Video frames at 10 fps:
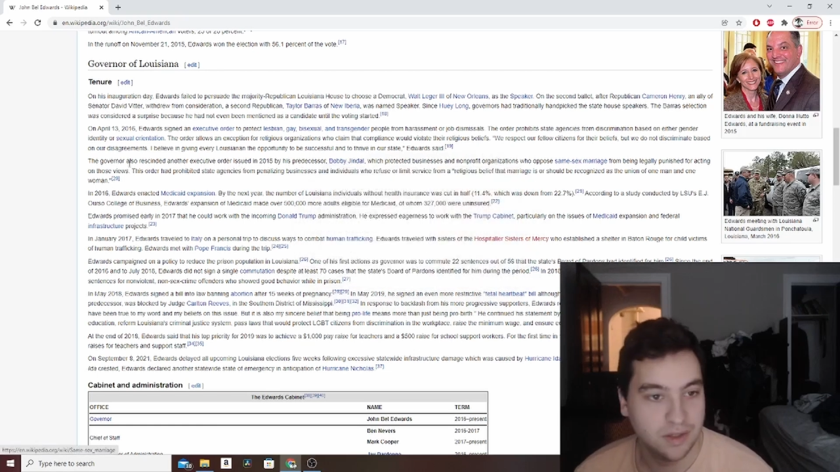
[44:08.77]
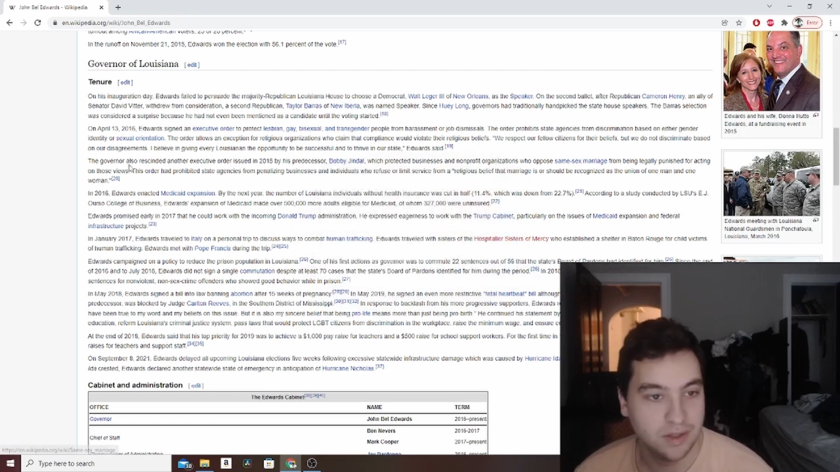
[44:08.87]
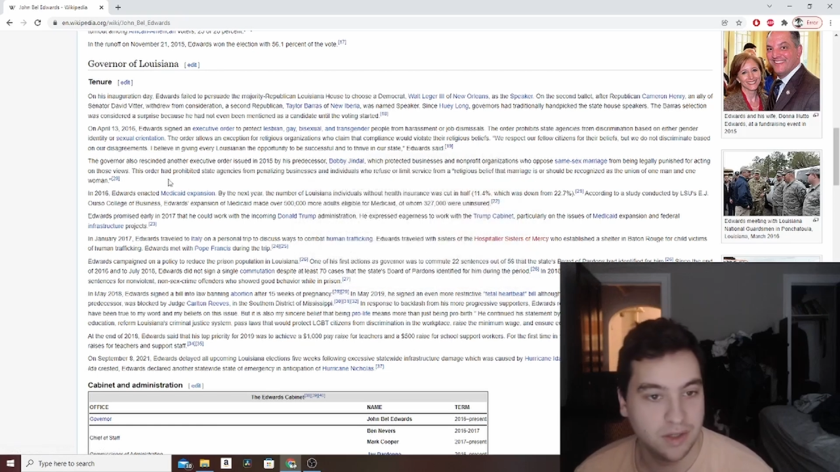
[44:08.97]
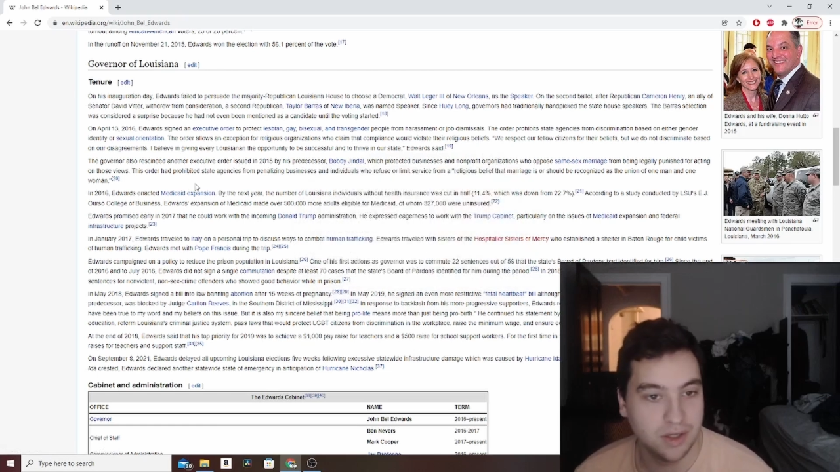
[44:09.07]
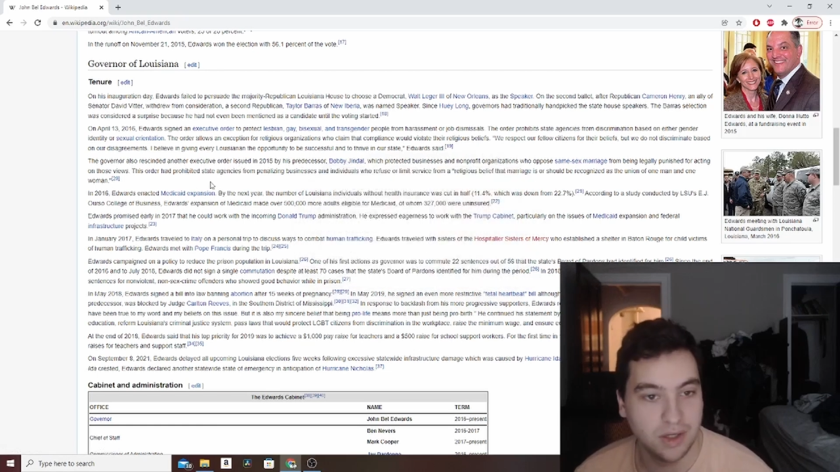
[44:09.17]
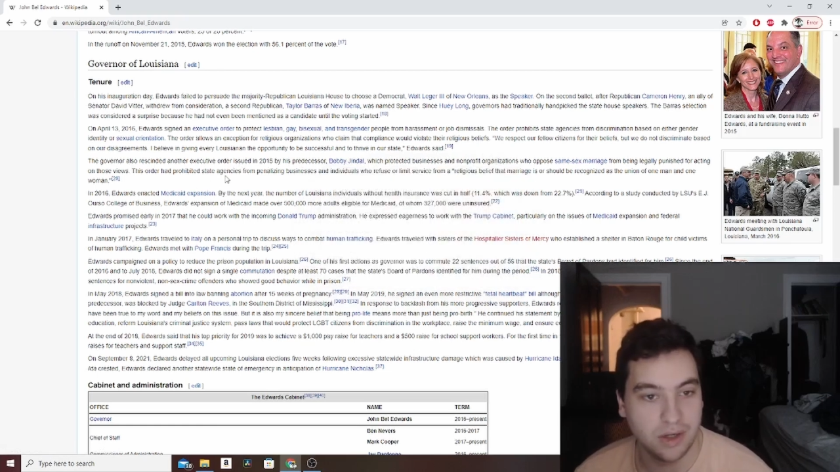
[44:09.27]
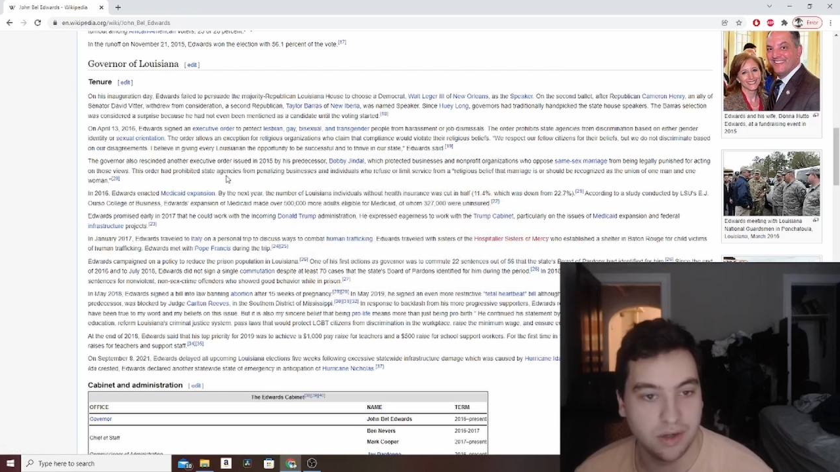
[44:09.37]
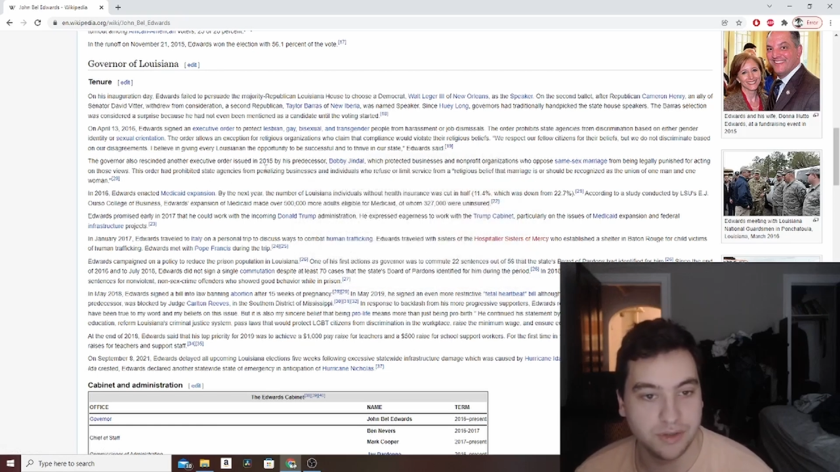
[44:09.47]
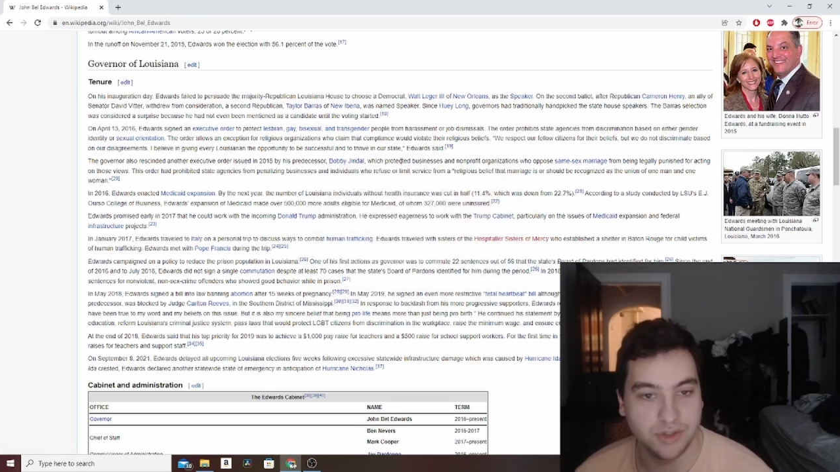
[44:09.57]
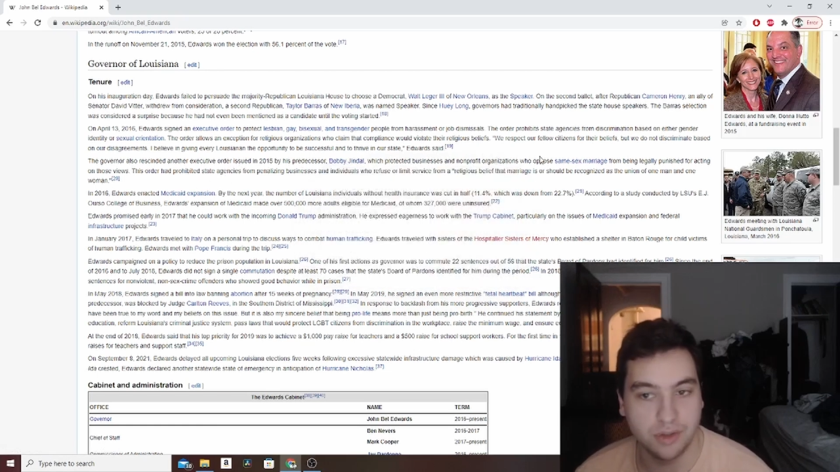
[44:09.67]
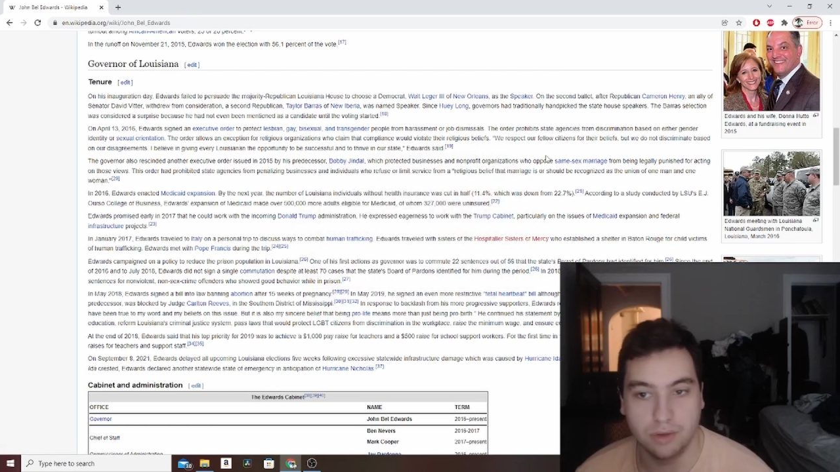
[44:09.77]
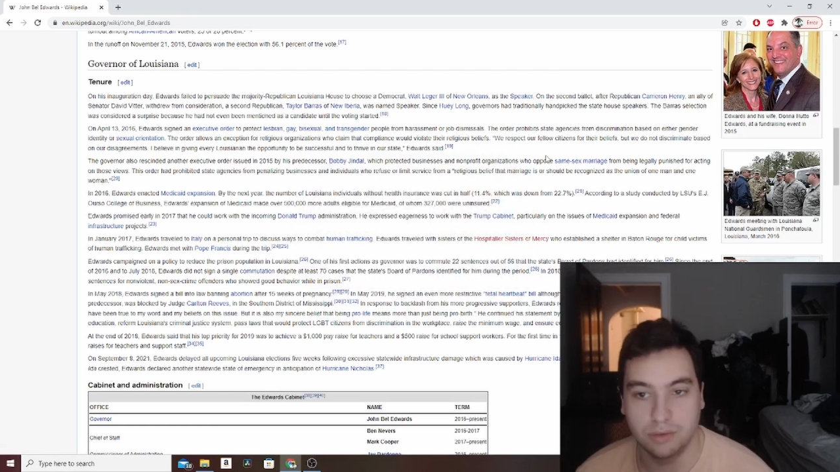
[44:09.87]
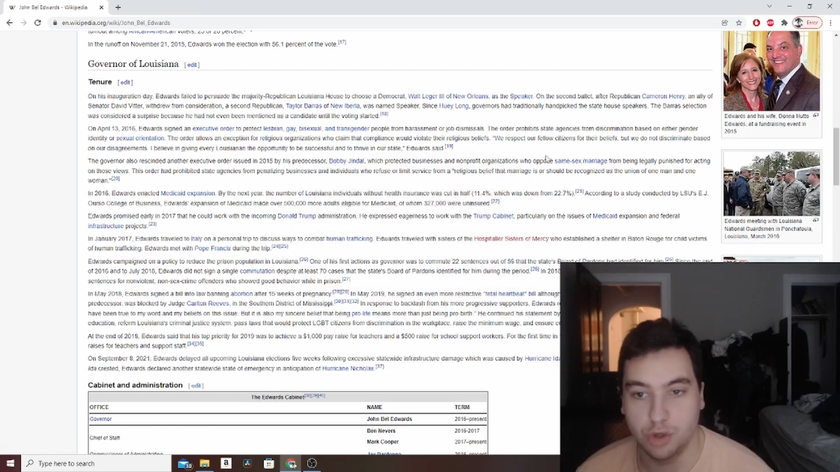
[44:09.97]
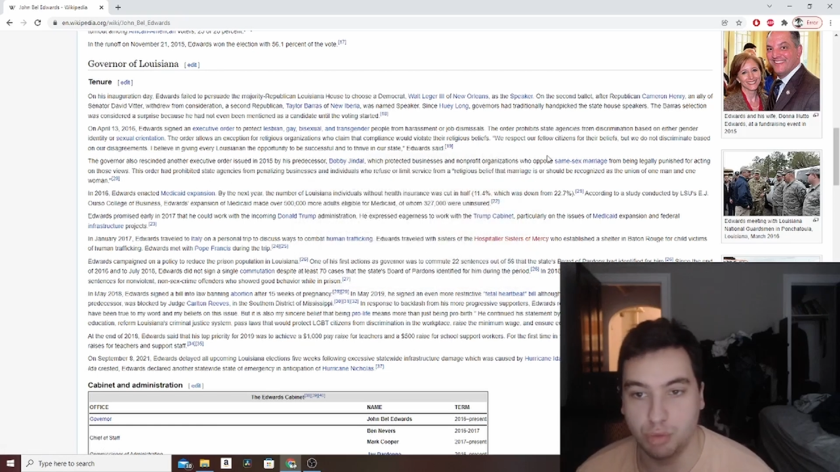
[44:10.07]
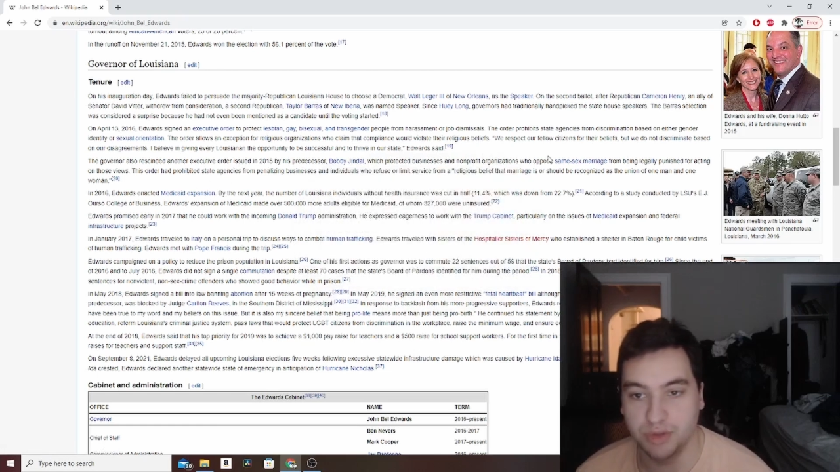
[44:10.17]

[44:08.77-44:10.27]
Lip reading: So no